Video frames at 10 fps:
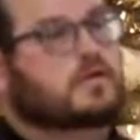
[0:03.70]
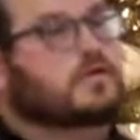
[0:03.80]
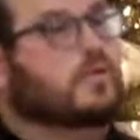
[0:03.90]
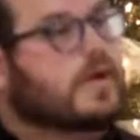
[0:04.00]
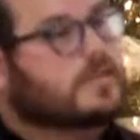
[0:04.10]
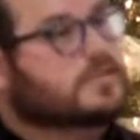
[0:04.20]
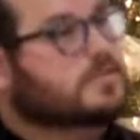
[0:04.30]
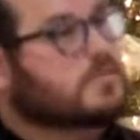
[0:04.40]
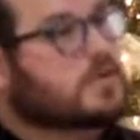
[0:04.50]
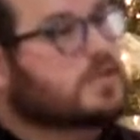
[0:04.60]
Grace,
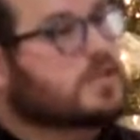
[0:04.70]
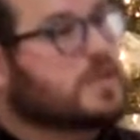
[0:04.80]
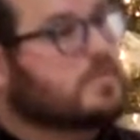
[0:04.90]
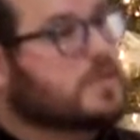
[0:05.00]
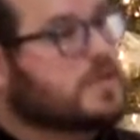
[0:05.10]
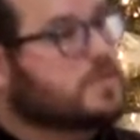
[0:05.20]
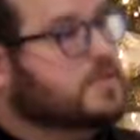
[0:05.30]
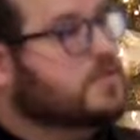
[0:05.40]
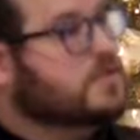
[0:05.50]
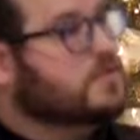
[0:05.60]
mercy, and peace be
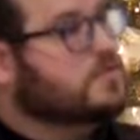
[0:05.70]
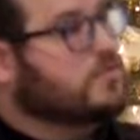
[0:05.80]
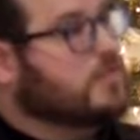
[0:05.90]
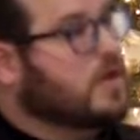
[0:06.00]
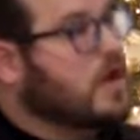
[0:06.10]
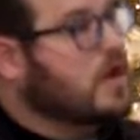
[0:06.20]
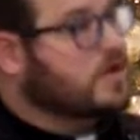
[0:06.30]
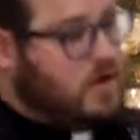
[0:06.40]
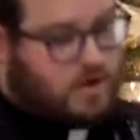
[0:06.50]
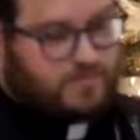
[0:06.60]
to you from God
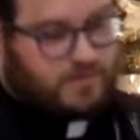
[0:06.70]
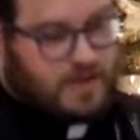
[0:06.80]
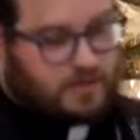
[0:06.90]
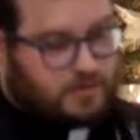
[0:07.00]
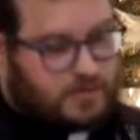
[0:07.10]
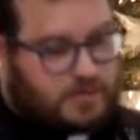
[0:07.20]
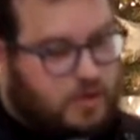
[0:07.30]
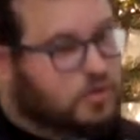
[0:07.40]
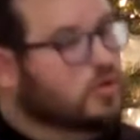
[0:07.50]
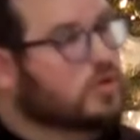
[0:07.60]
our Father and
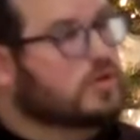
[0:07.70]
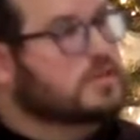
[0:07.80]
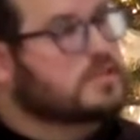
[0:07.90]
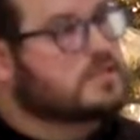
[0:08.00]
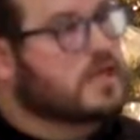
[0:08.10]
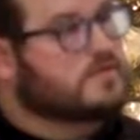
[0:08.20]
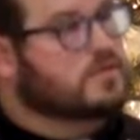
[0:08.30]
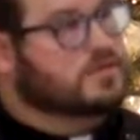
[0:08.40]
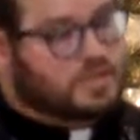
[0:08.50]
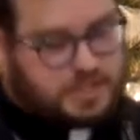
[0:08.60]
our Lord and
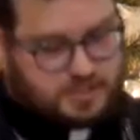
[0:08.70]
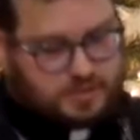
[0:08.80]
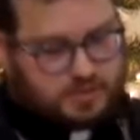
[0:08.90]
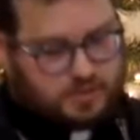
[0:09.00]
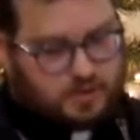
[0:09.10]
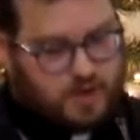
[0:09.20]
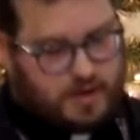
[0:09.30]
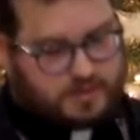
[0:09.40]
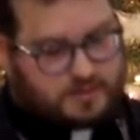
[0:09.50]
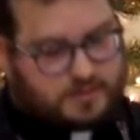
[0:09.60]
Savior Jesus the
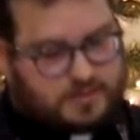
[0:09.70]
Christ.